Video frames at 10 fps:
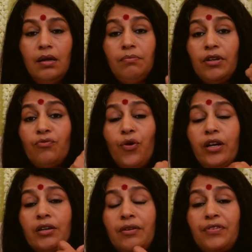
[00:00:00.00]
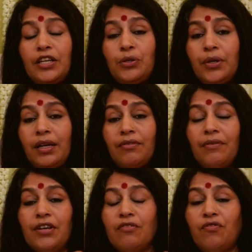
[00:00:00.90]
But what are we doing when
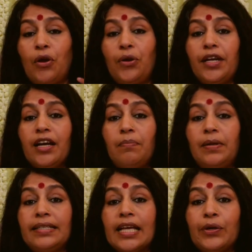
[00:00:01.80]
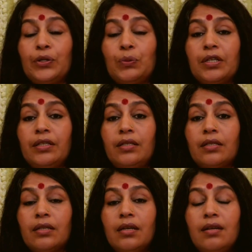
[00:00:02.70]
we are following our bliss
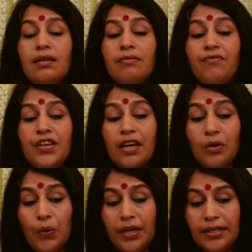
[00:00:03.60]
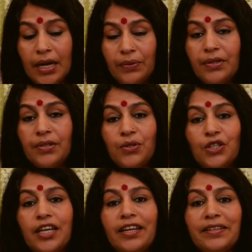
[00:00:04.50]
outwards? We are going down this
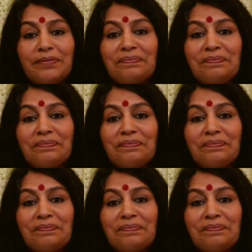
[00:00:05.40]
chain.